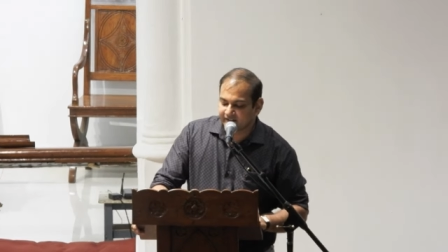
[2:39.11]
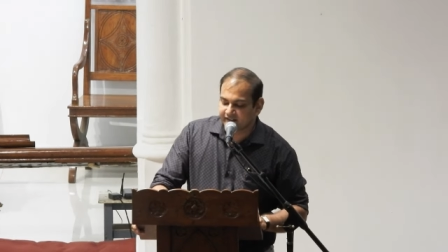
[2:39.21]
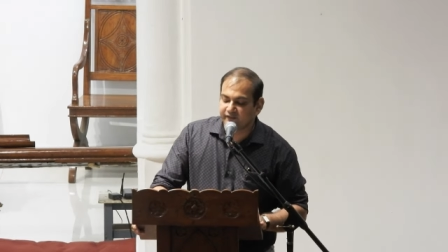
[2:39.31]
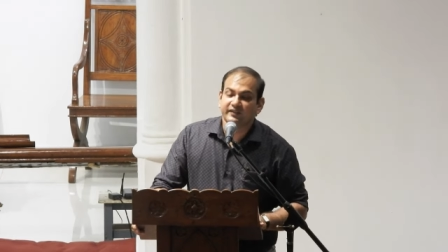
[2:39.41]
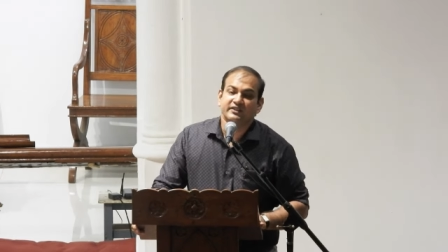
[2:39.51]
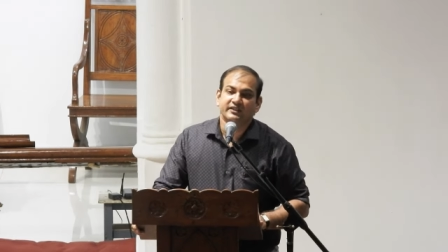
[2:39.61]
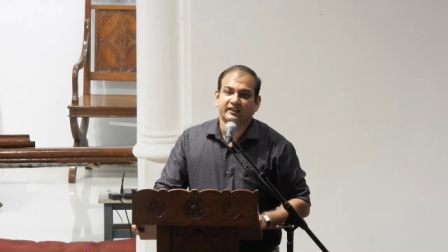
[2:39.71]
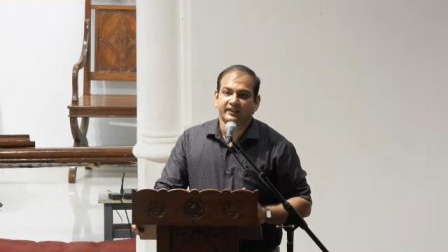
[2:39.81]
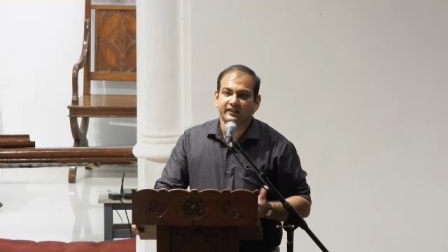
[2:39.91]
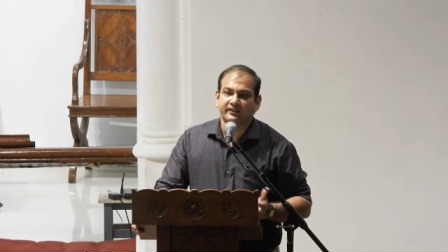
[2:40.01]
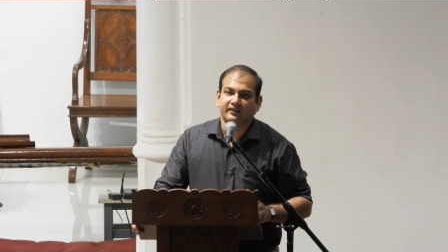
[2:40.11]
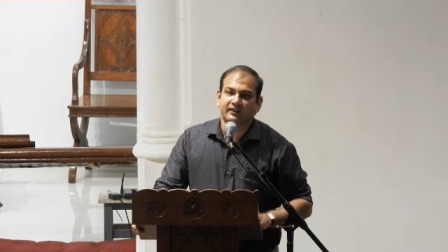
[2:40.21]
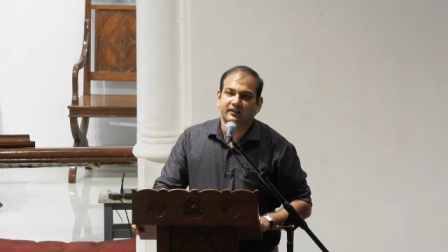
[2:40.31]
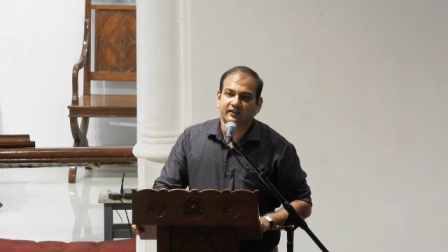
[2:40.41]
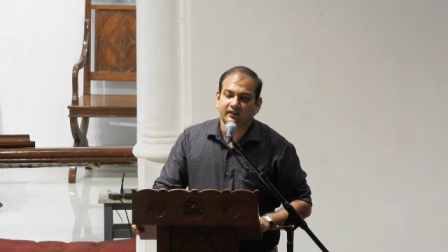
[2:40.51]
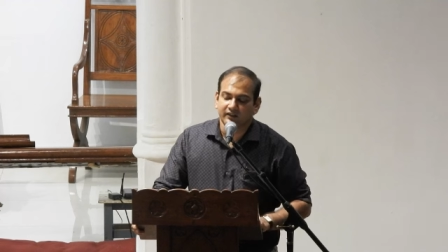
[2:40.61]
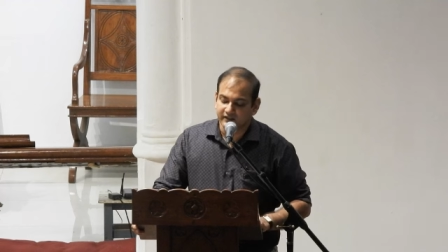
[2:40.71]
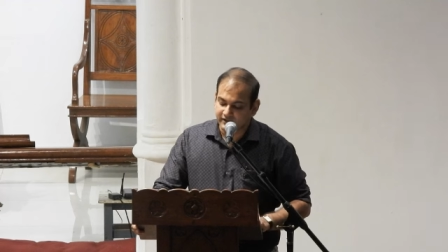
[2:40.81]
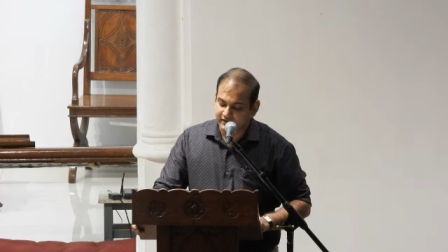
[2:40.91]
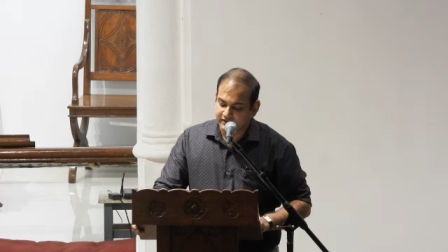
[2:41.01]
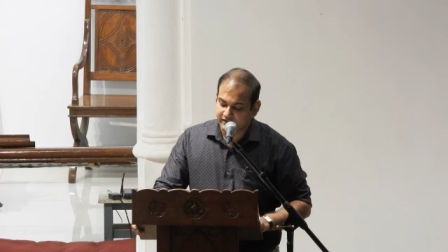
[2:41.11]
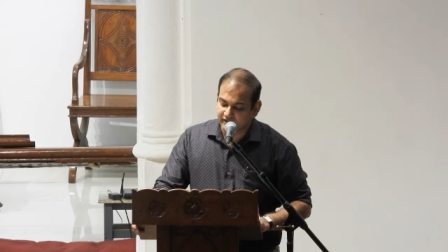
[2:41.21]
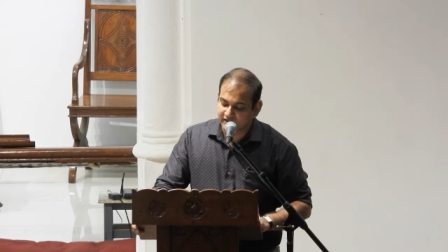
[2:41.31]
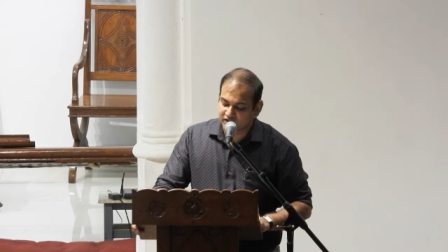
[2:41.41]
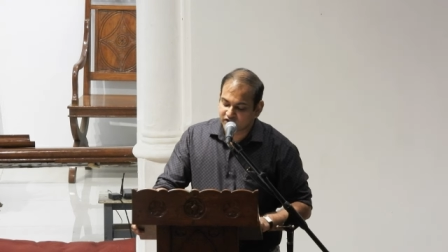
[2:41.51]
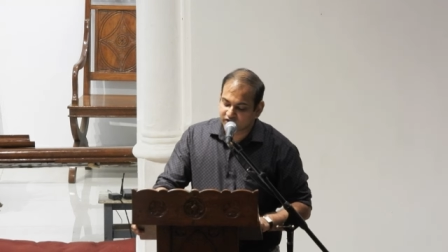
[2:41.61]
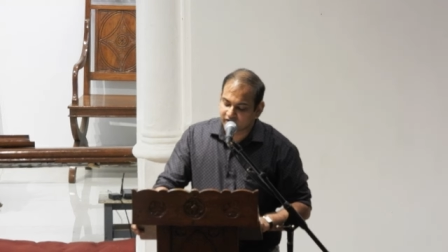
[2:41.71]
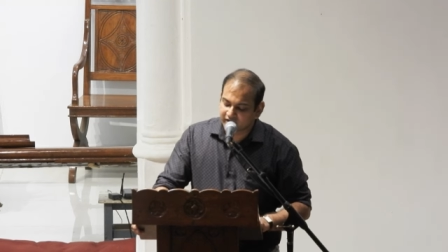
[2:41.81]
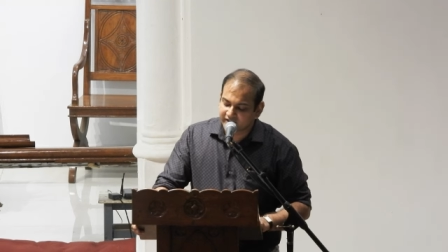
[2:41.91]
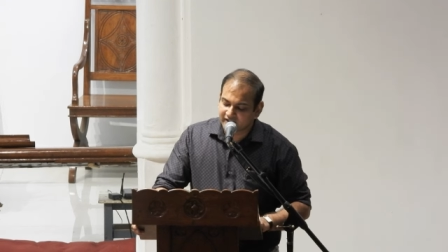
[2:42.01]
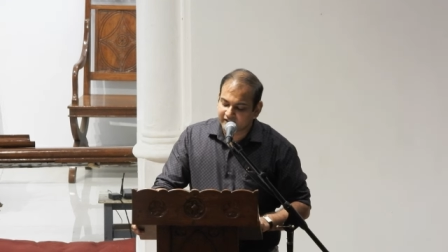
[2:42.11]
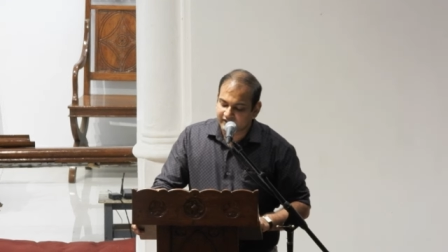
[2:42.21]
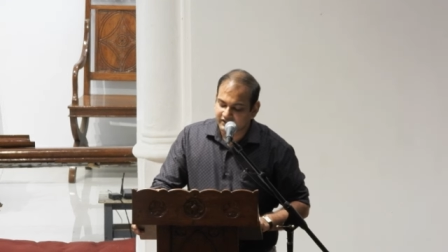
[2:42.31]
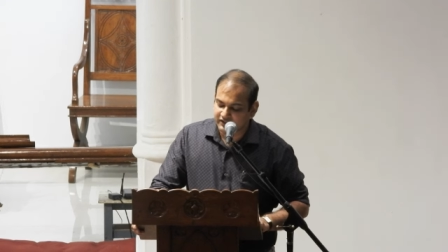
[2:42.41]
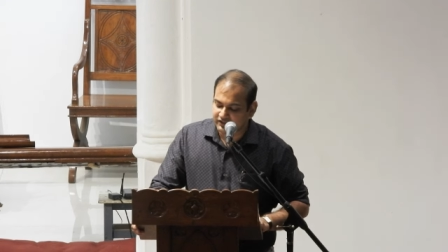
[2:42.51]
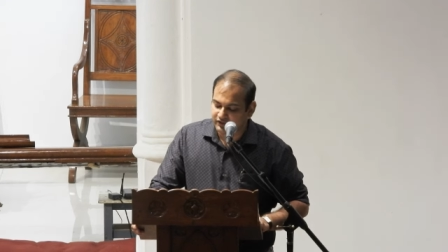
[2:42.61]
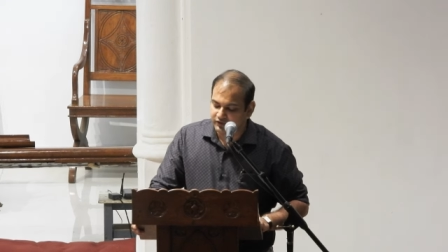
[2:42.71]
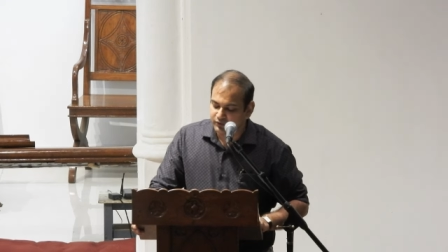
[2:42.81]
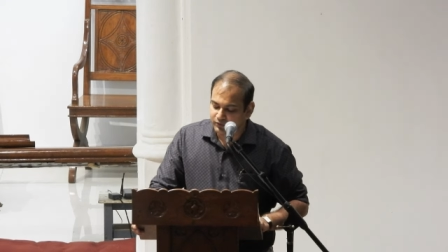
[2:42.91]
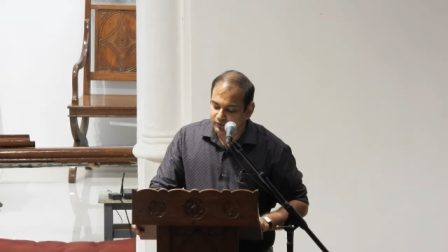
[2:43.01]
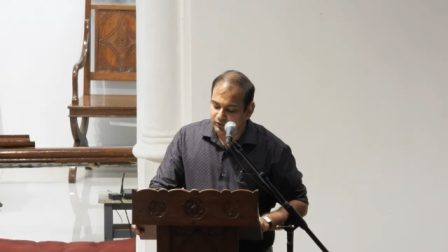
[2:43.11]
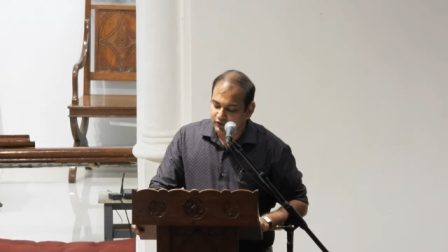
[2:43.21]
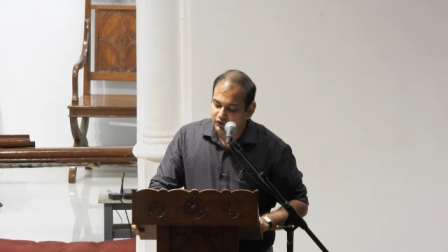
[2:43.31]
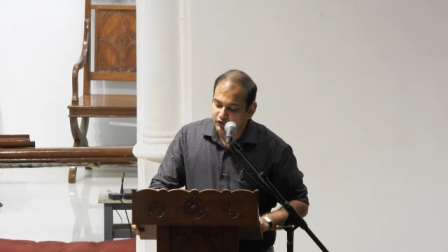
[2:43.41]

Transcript: The definition again uh, is a strong inclination to do,